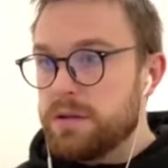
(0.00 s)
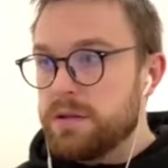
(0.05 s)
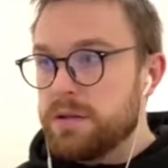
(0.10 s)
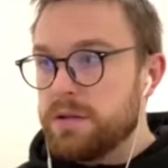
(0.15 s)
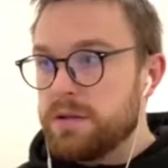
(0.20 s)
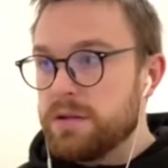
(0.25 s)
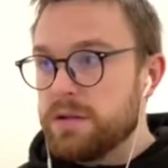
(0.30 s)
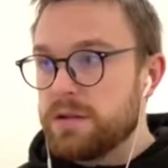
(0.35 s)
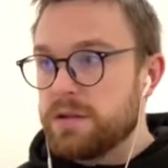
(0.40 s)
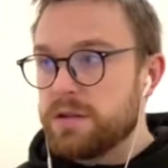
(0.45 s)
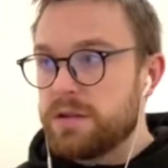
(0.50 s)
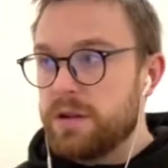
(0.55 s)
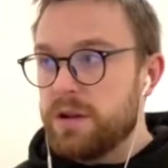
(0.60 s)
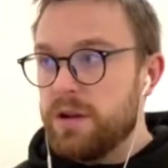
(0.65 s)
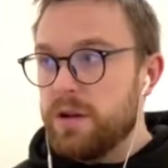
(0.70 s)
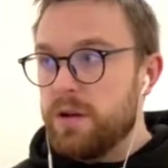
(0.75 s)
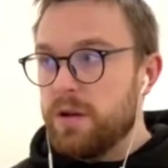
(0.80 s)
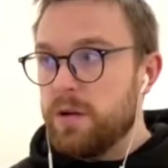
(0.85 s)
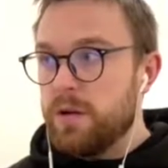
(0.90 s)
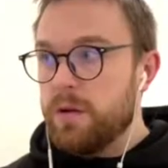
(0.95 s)

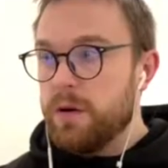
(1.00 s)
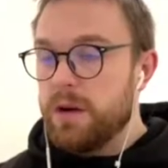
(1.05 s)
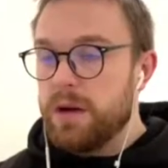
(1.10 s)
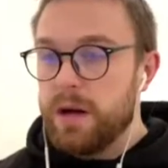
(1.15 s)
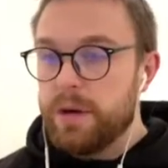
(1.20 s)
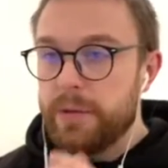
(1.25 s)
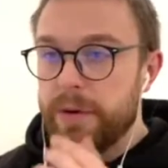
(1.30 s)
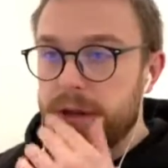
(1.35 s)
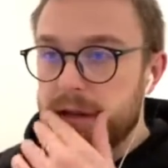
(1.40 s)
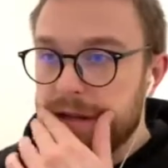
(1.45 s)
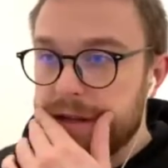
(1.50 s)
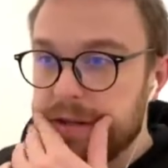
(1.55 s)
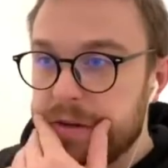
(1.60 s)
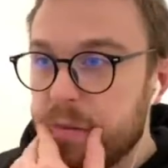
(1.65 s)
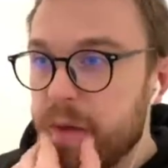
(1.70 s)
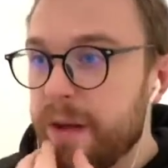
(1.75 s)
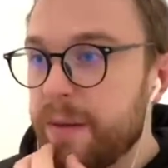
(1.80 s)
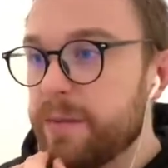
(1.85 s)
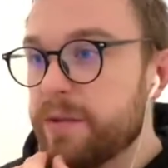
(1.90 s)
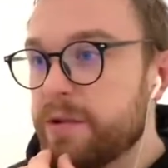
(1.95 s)
So I really need to be
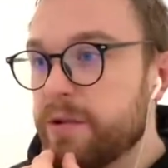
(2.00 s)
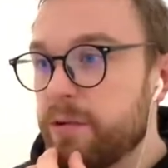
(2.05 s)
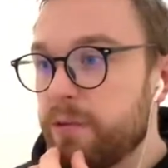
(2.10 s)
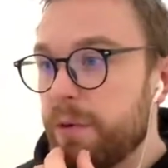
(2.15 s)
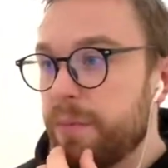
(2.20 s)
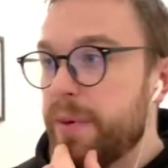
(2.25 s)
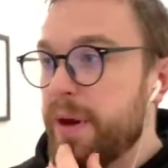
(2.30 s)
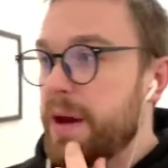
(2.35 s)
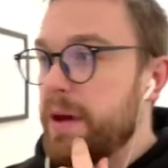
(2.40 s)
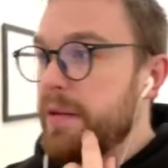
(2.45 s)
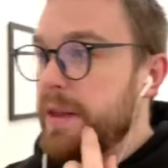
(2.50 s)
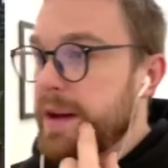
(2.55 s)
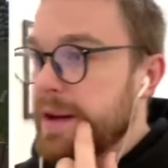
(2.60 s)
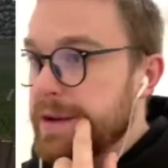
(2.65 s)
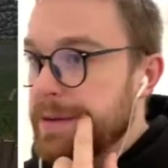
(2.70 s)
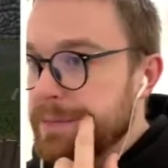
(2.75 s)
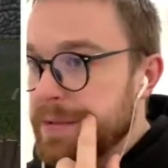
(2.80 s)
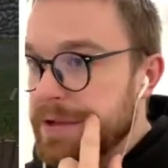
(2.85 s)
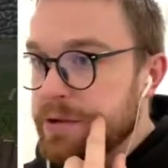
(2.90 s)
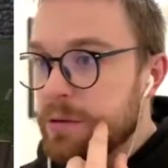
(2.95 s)
able to repair that
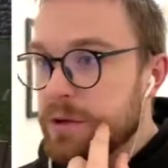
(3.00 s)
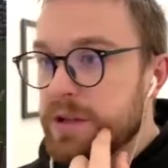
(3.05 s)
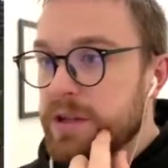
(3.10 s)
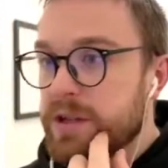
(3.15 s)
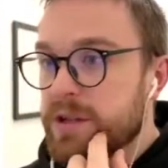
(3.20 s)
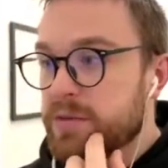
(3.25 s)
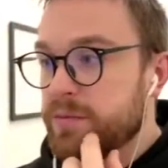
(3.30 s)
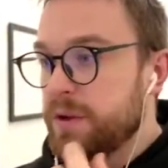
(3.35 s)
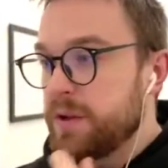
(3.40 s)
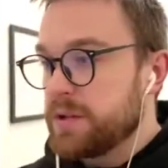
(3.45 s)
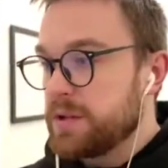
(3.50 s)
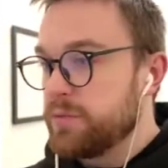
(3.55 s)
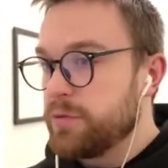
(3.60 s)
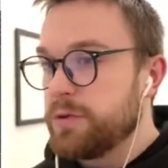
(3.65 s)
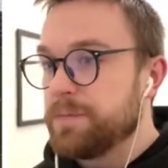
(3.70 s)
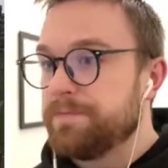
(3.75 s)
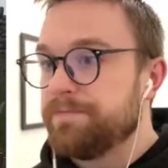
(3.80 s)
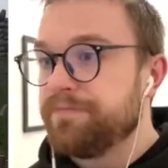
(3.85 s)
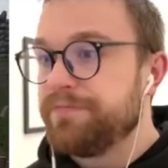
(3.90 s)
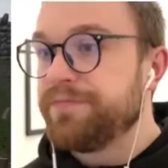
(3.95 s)
as quickly as possible.
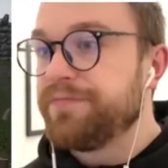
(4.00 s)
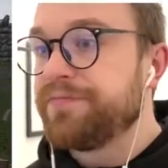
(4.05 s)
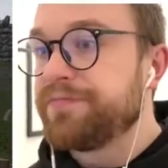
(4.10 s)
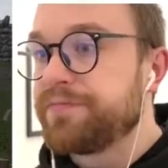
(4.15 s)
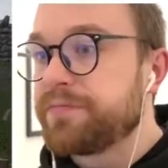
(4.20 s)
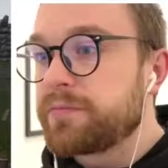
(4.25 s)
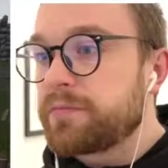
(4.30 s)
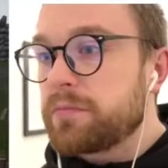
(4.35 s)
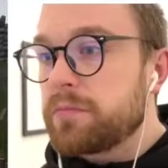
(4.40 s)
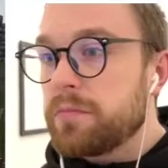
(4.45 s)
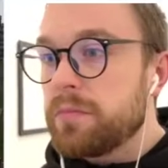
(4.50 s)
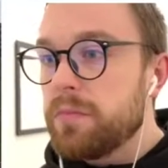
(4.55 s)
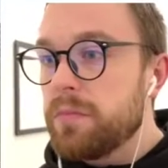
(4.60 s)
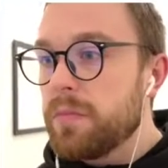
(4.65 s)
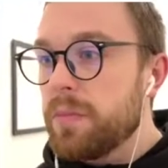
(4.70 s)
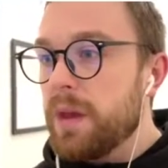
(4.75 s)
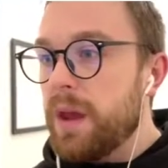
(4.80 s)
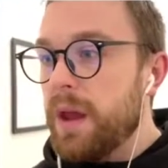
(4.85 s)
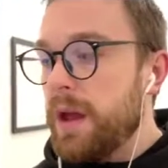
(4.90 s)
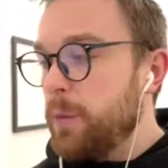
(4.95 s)

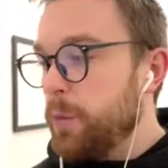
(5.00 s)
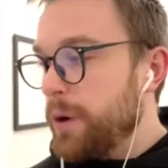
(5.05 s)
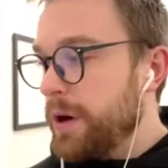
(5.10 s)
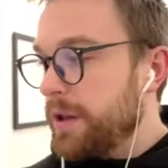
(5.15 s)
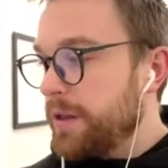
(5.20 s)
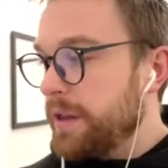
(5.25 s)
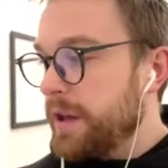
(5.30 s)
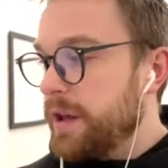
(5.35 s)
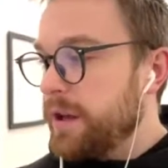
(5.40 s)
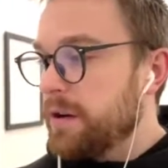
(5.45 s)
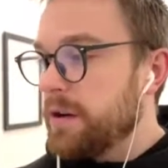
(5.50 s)
And while they are